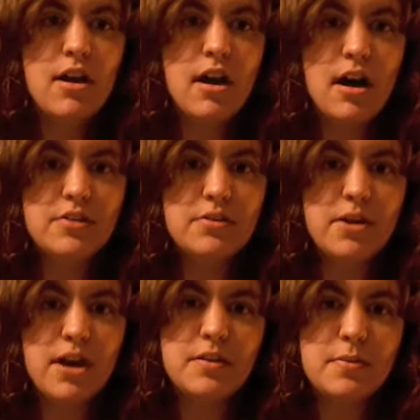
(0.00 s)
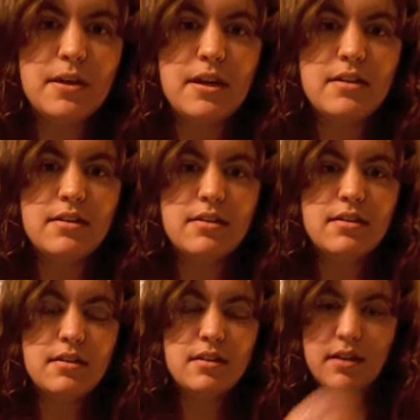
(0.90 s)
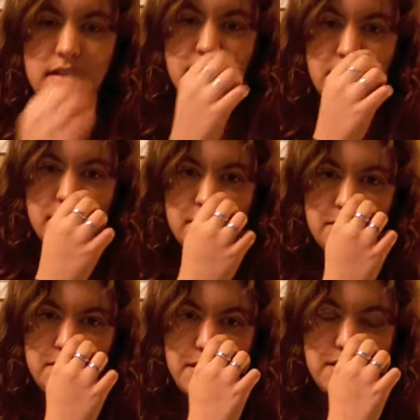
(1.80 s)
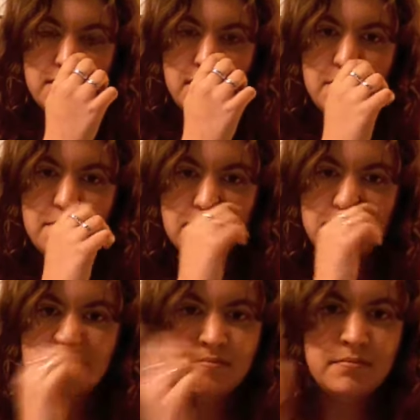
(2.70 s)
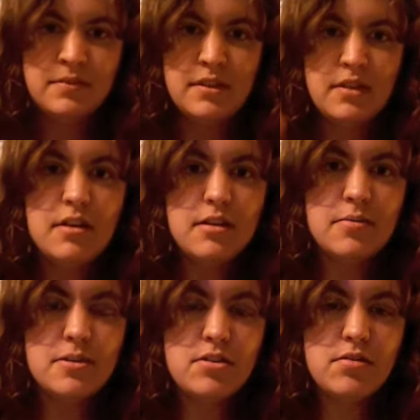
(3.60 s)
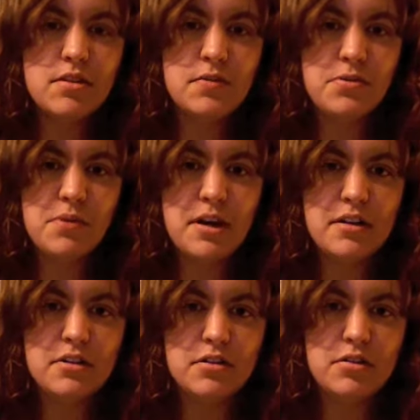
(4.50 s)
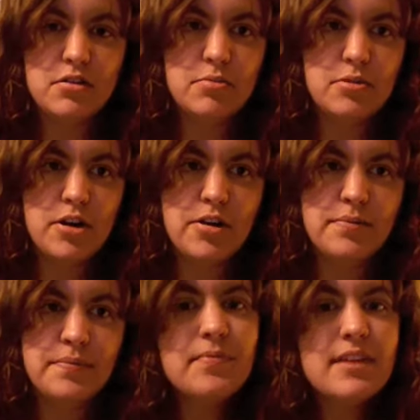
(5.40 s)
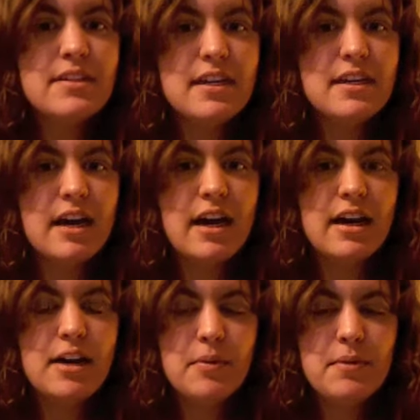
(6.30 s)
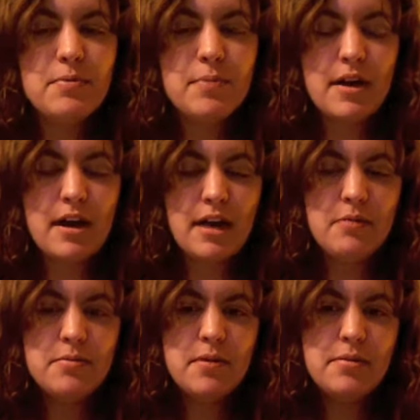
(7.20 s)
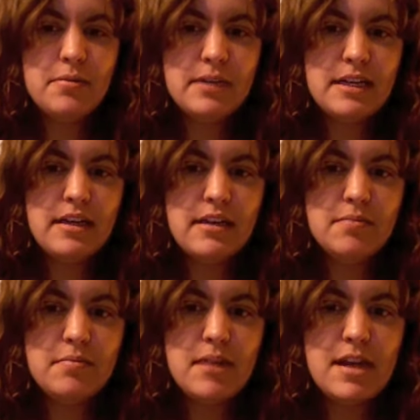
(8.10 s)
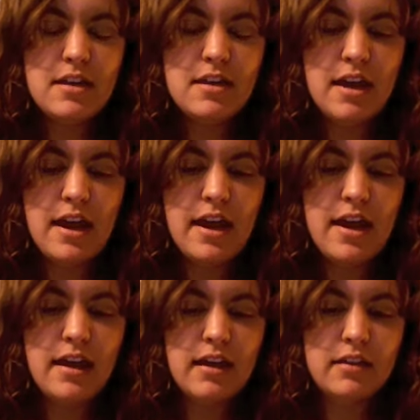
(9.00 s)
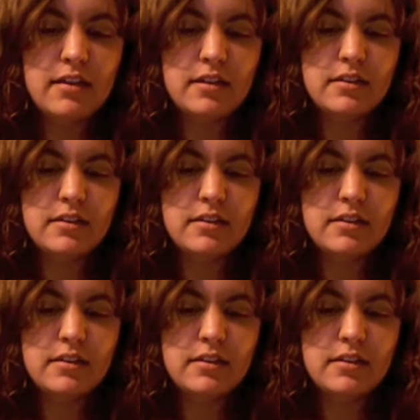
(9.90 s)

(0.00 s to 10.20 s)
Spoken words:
awesome cosplays by the time you've been doing this for a while and you're a total pro. That's it. I will probably make a